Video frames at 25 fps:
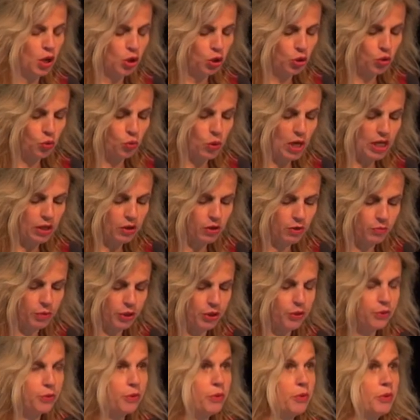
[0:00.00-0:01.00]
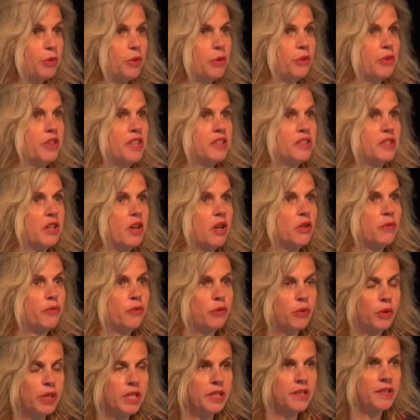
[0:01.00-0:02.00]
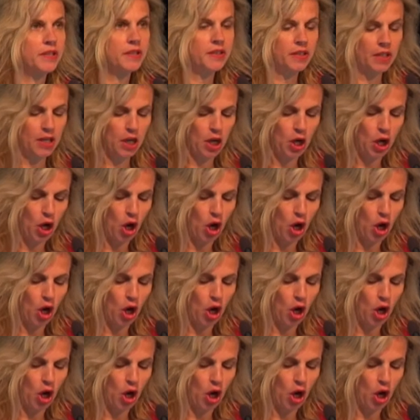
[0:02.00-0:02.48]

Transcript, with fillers: to welcome you to this conference